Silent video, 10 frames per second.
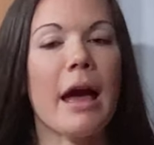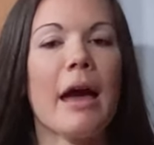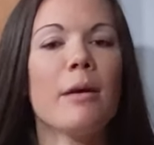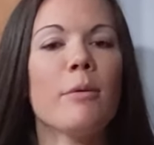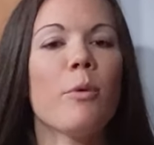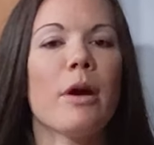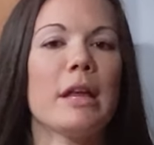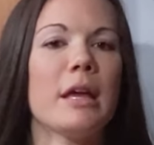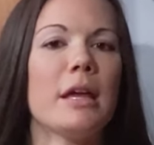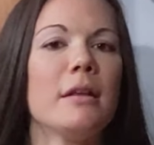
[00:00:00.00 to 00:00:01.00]
and I
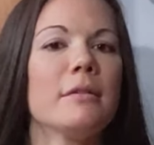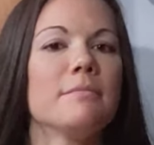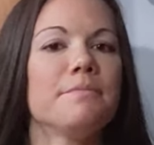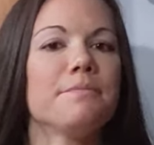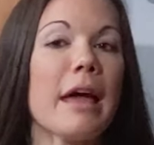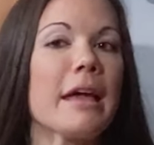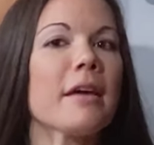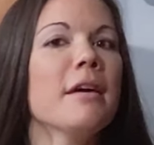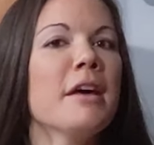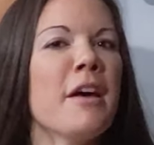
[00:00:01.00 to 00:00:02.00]
wanted, like,